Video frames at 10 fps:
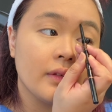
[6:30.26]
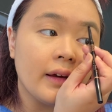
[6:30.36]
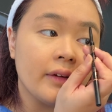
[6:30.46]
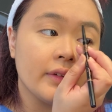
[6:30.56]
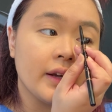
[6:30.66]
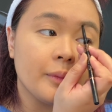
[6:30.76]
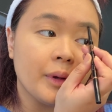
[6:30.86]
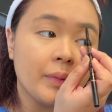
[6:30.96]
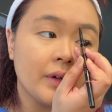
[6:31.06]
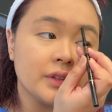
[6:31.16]
I haven't had my
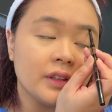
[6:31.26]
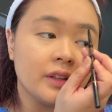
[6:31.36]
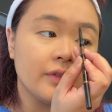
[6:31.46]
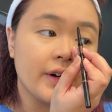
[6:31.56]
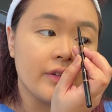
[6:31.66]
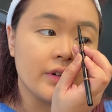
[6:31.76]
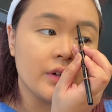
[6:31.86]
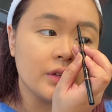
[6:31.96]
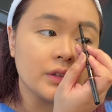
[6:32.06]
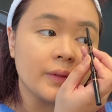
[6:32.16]
brows done in forever
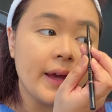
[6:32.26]
also.